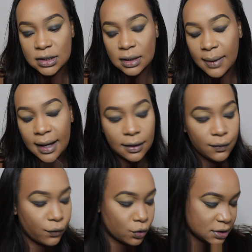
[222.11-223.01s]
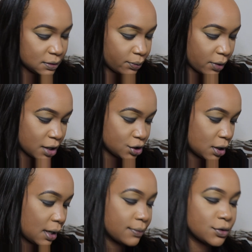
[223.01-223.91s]
Sigma E40 brush,
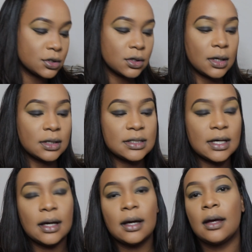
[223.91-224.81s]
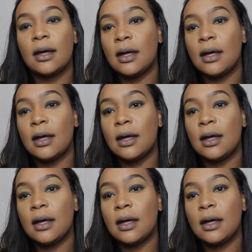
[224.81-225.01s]
and I'm just gonna take